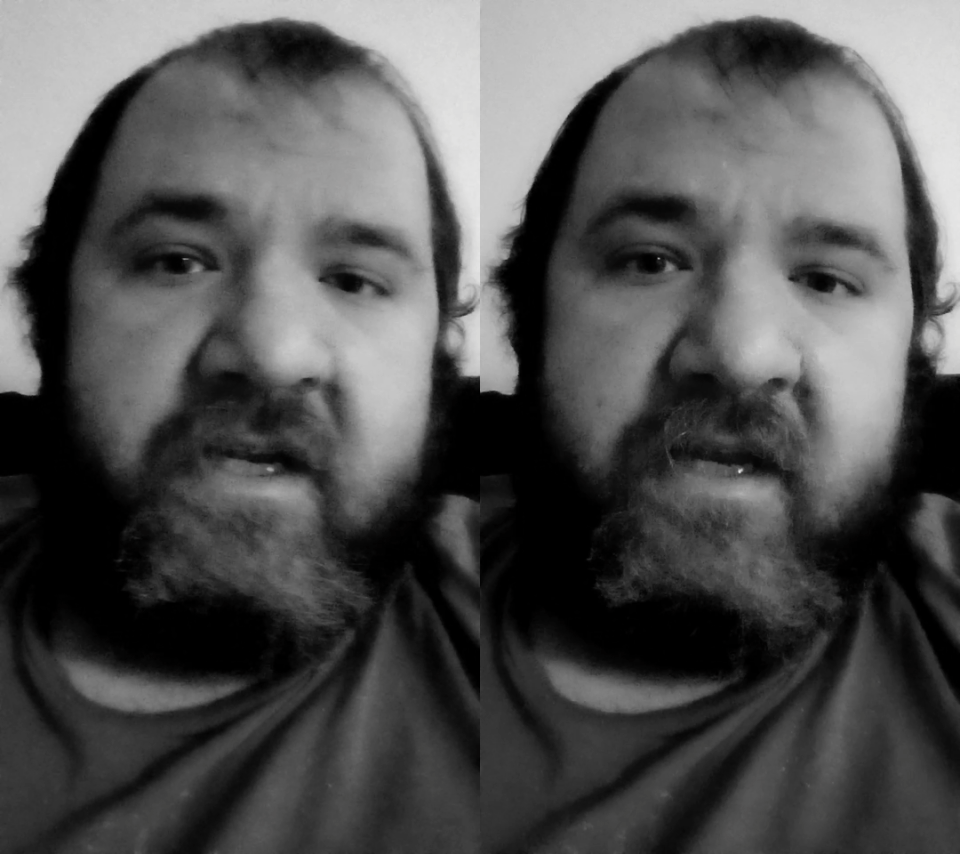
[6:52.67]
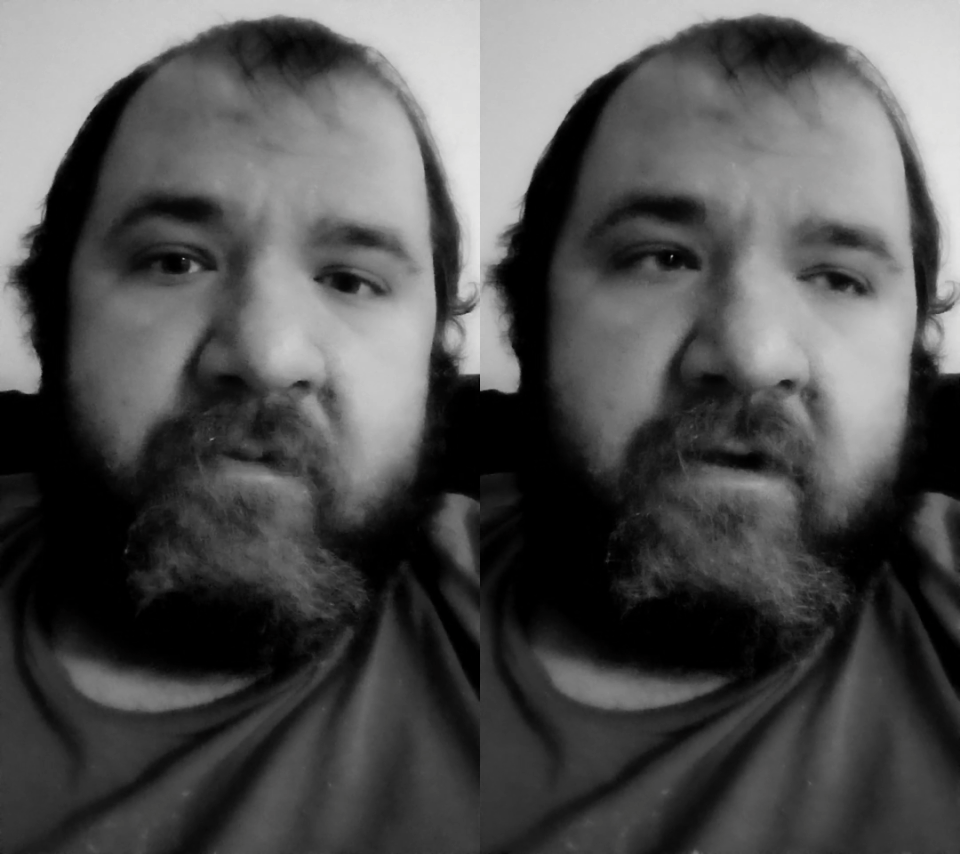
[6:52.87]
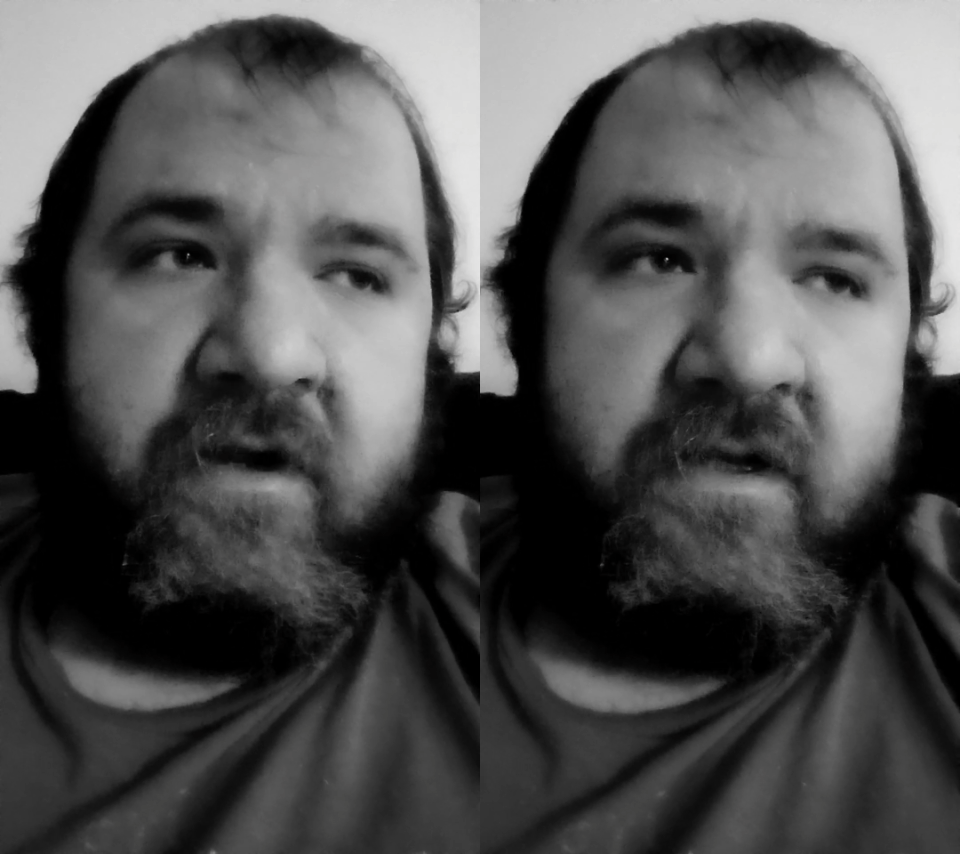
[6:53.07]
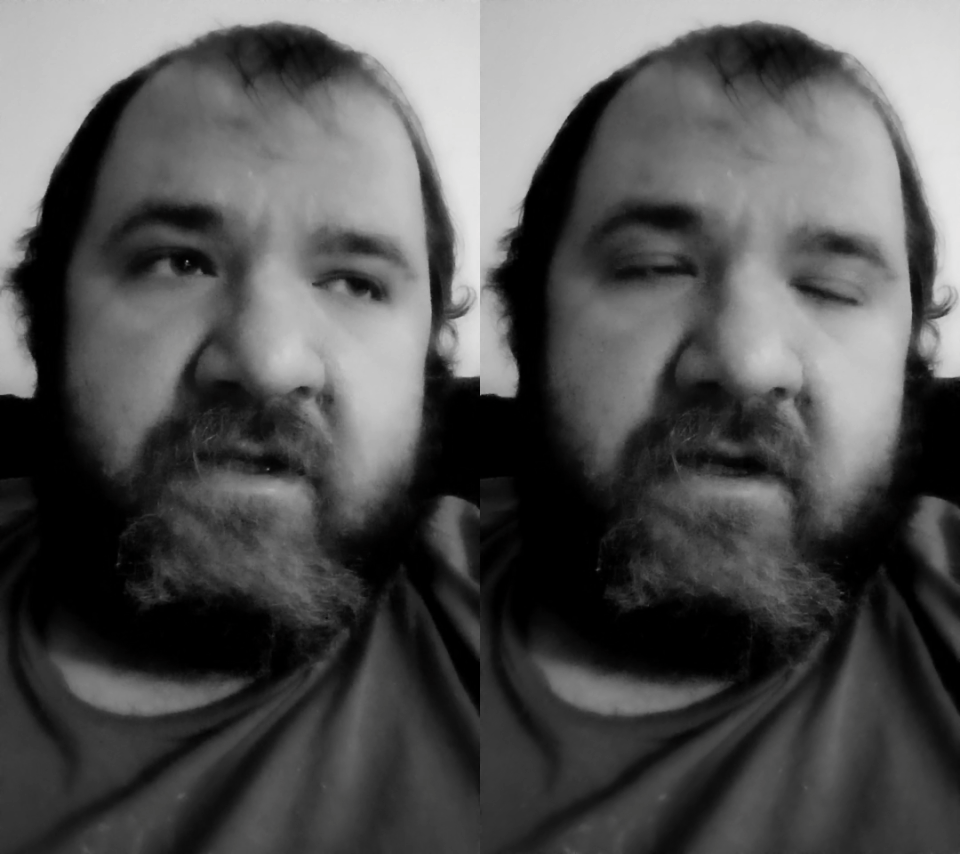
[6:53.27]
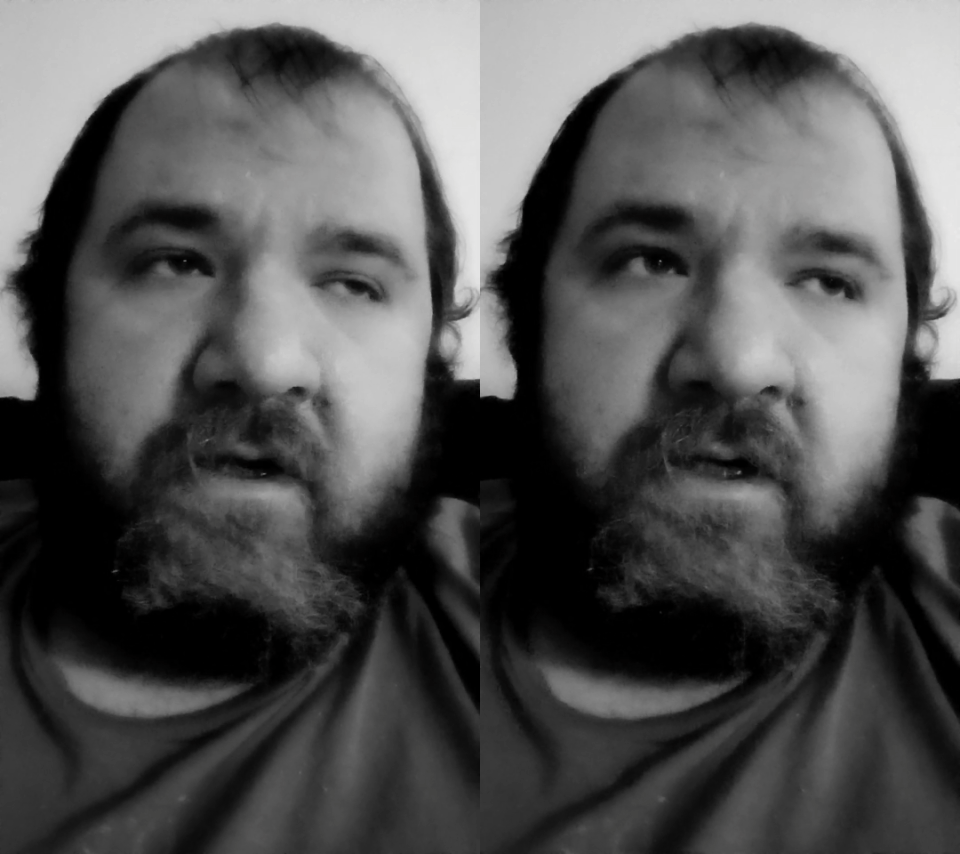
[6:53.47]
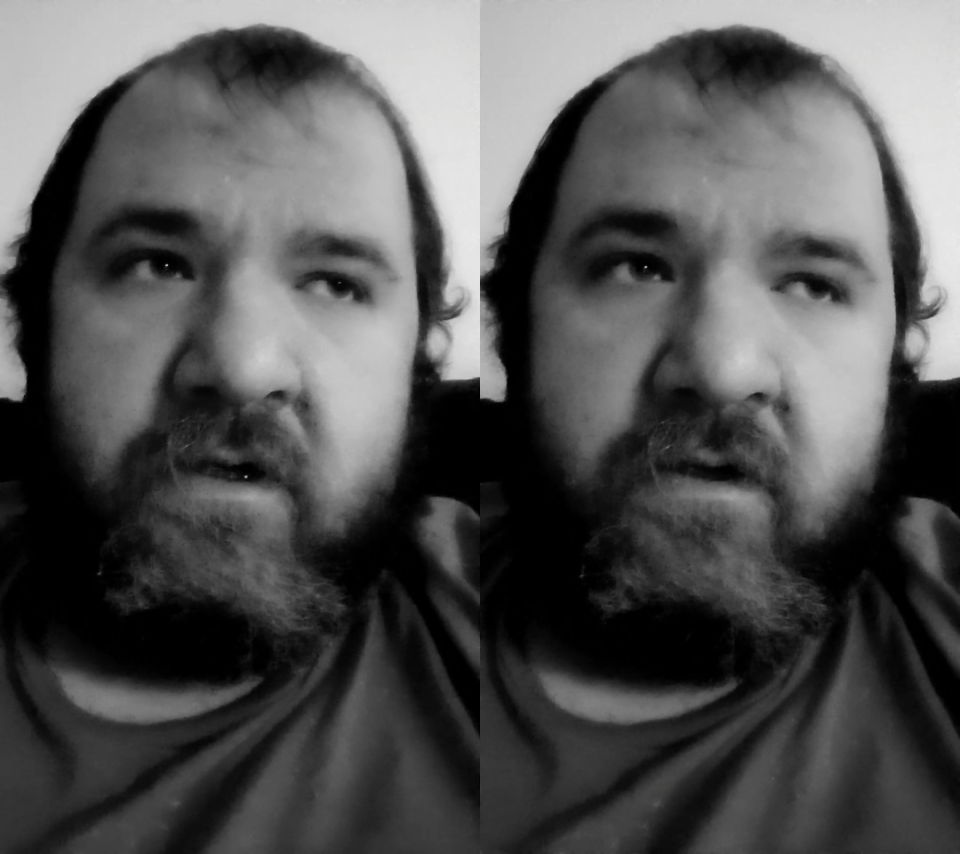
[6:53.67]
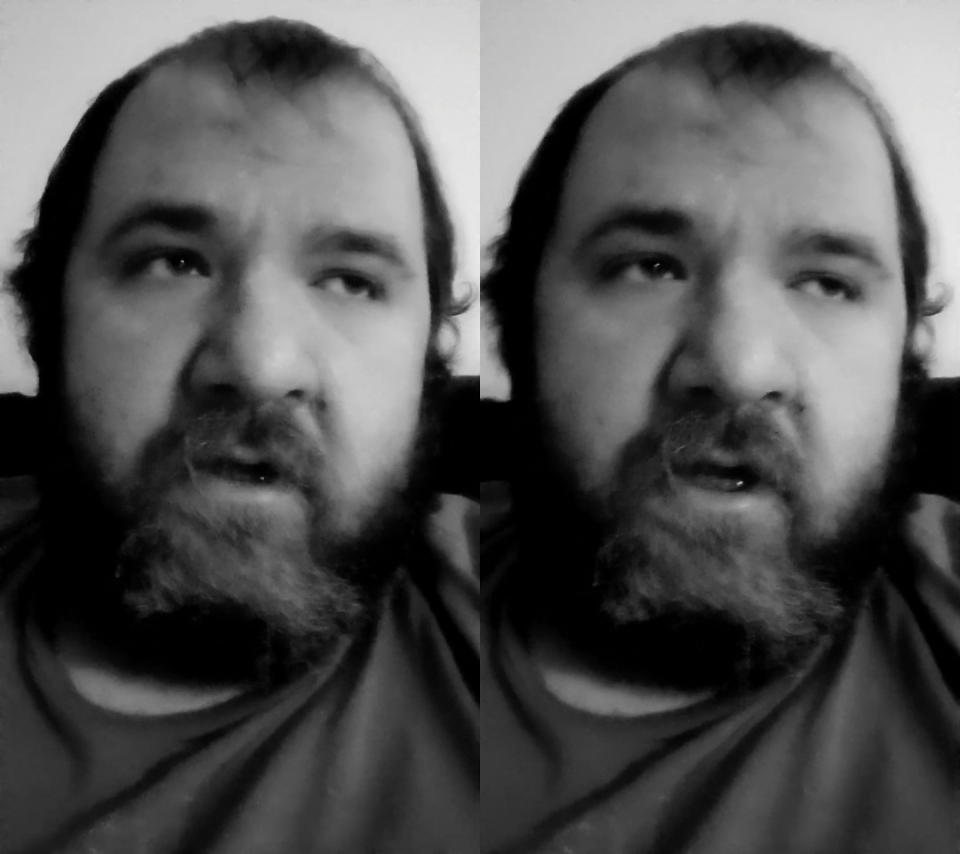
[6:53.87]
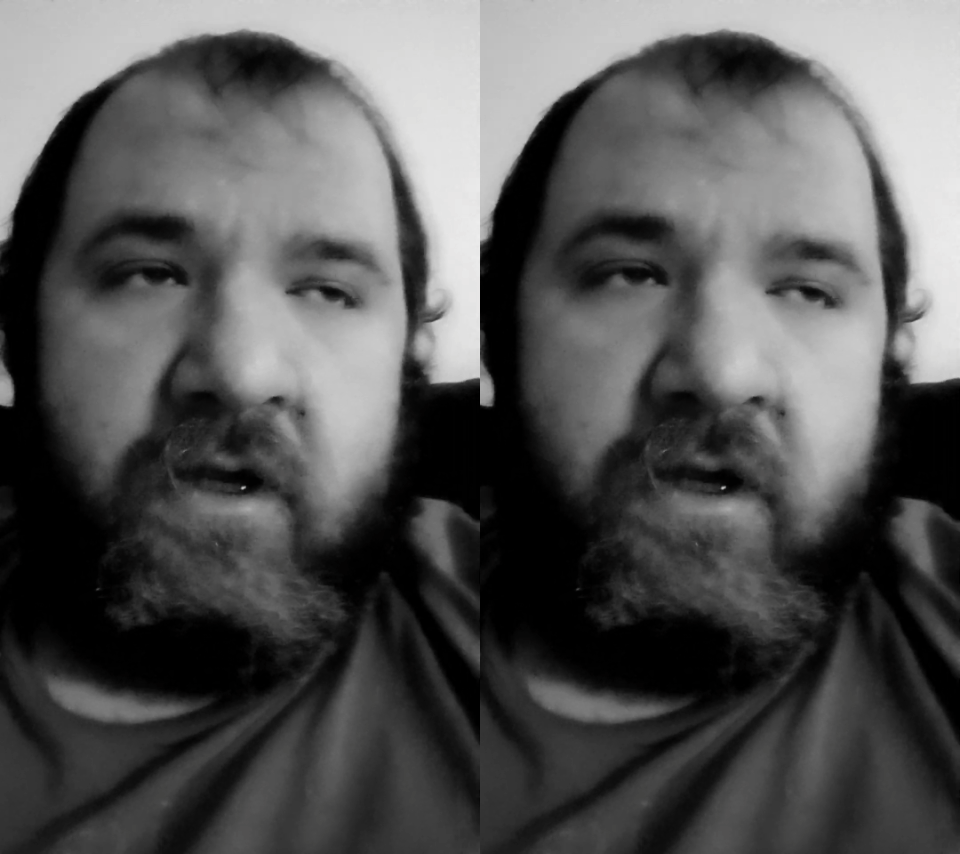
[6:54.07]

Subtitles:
Democrats are